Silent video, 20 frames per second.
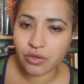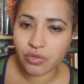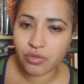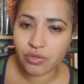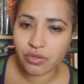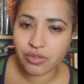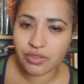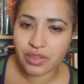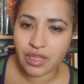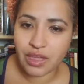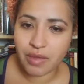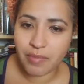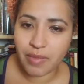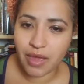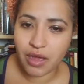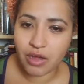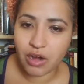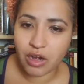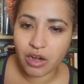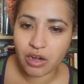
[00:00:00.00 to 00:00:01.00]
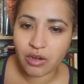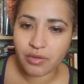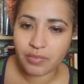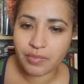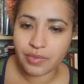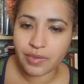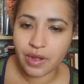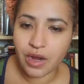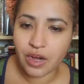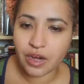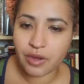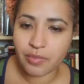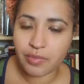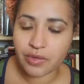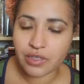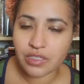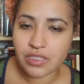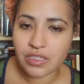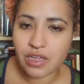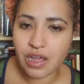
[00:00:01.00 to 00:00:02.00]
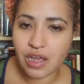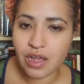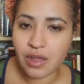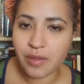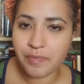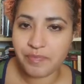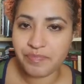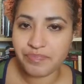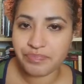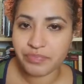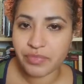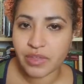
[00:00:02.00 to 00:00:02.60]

cool thing about her her books um,